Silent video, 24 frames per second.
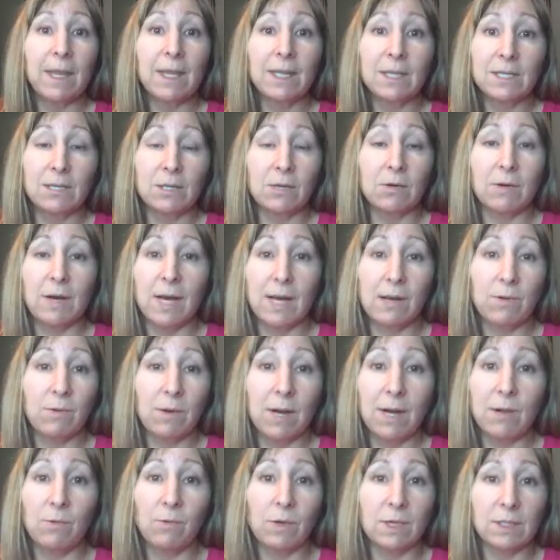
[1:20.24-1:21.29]

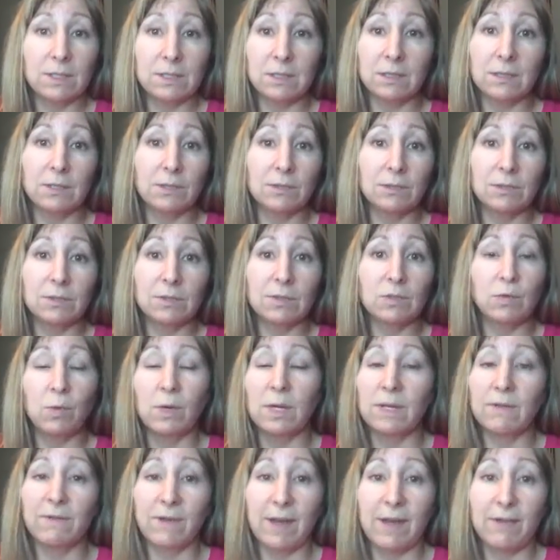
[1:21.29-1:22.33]
I want to lose
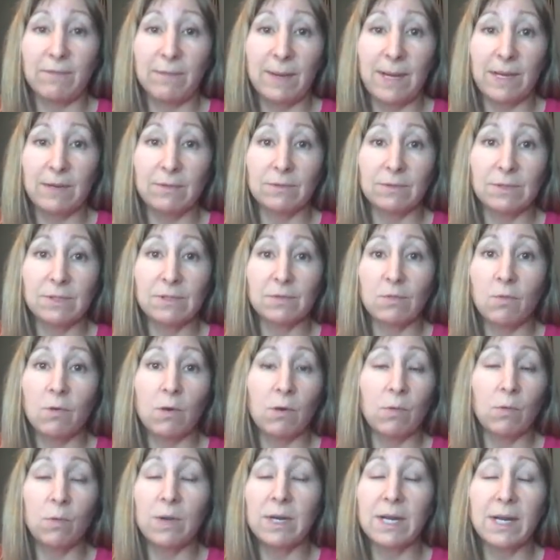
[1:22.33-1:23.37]
25 pounds
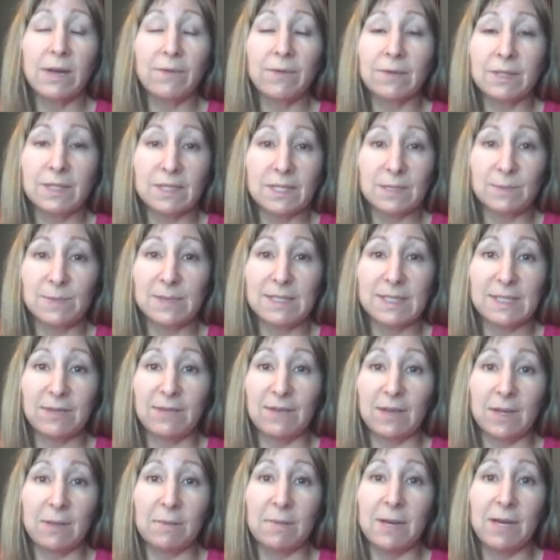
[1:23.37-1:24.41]
or whatever the
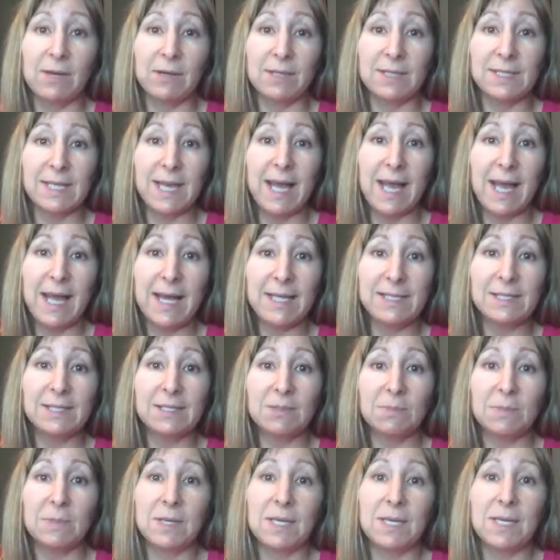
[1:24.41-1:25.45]
specific amount is. It has
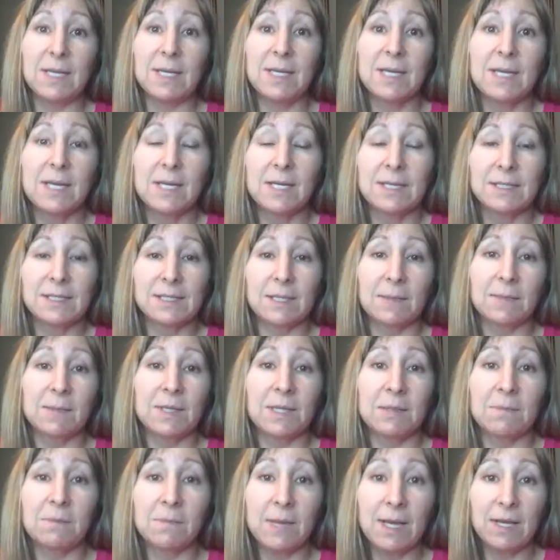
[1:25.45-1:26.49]
to be
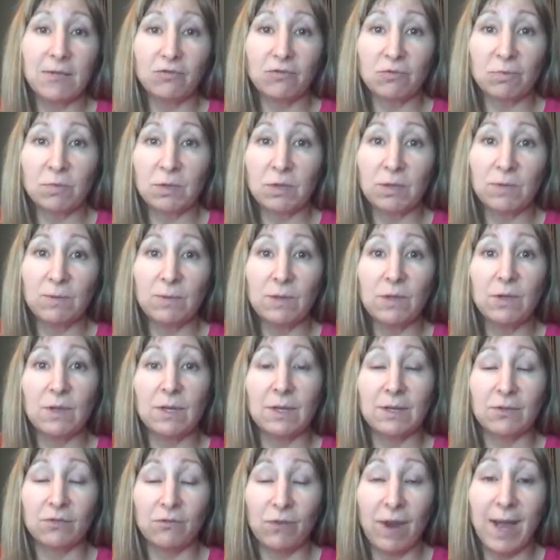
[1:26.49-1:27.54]
something measurable where you
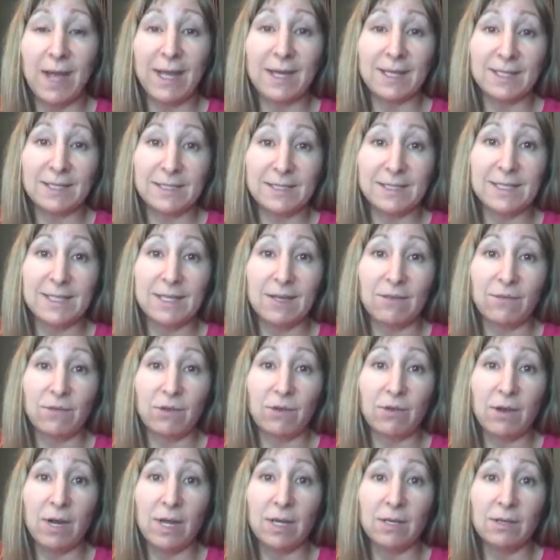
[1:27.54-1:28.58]
can track it to see if
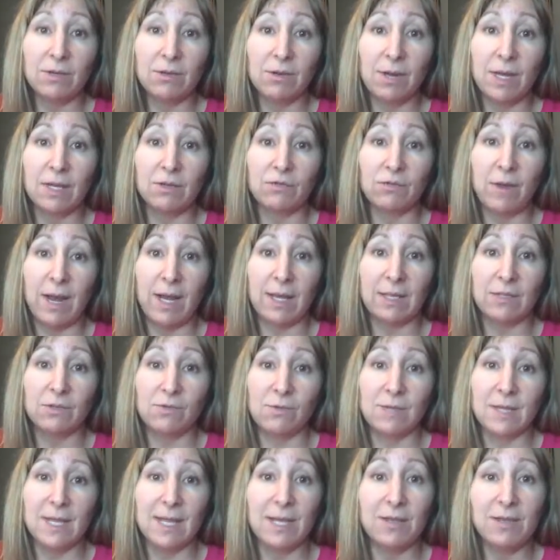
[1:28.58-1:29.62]
you're on track of
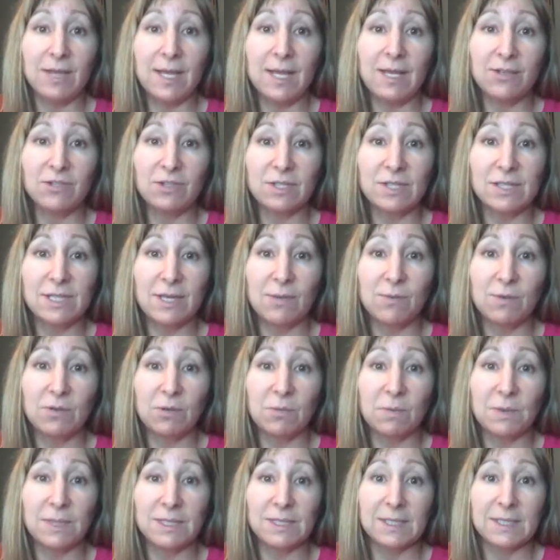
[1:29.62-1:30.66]
doing that. You can't just say with
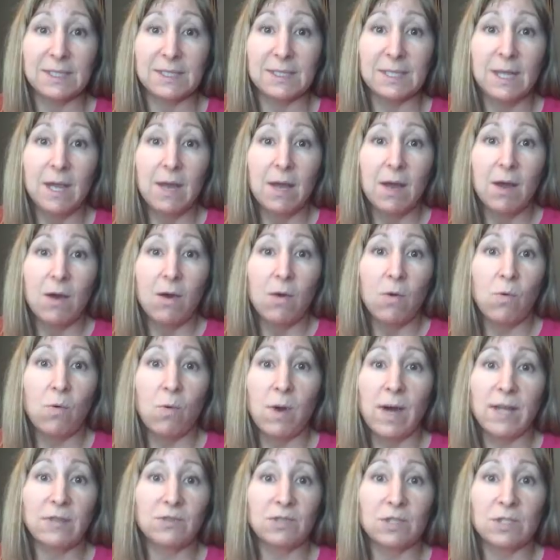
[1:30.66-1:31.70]
your business, oh,
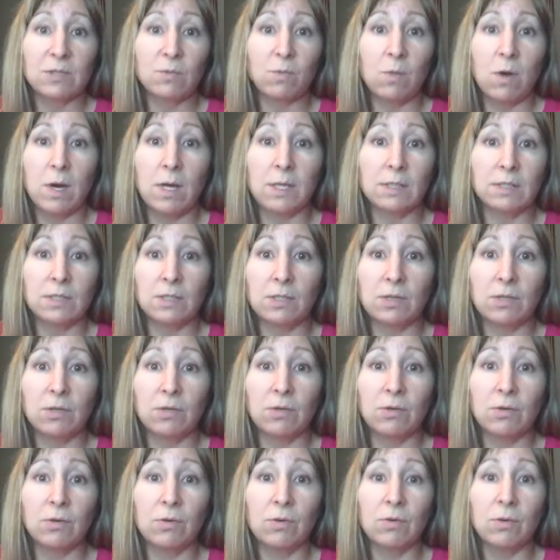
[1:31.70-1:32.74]
I just want
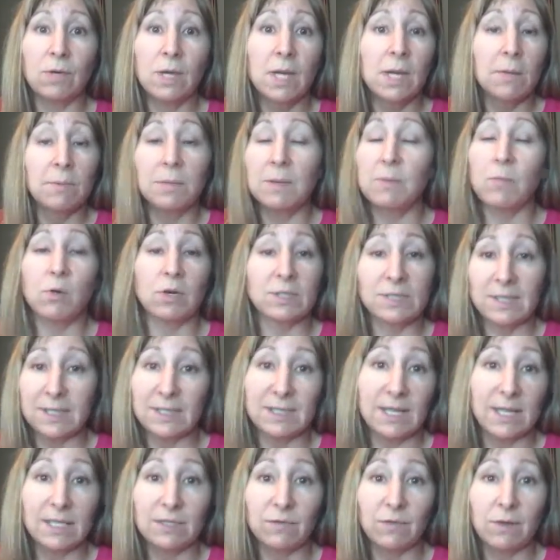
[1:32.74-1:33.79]
to be more
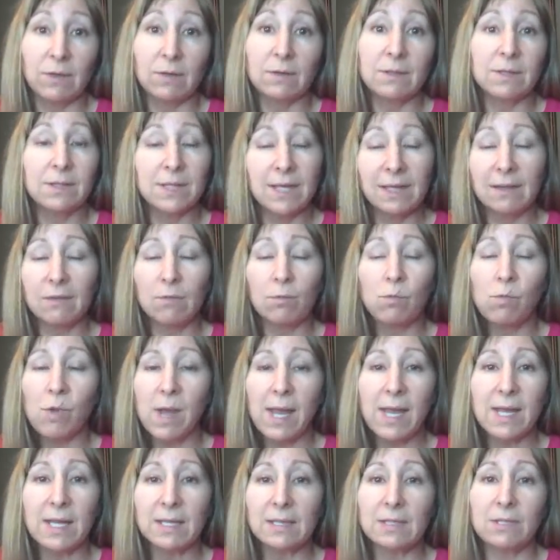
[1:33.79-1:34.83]
successful. That's
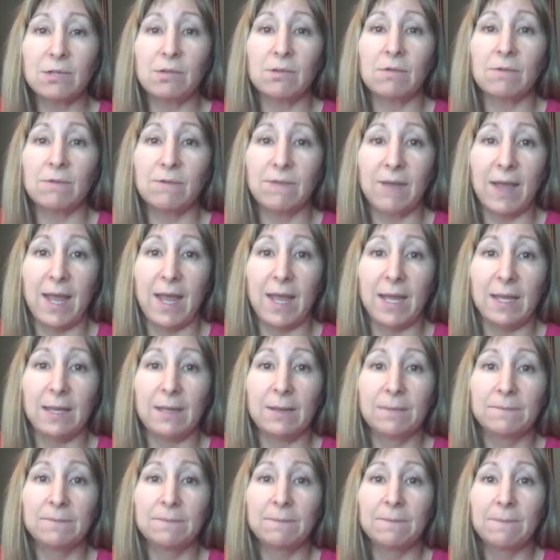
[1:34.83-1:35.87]
way too
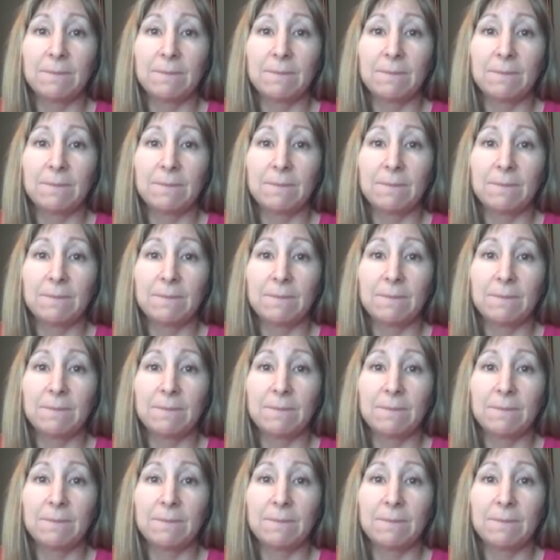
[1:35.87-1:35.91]
vague.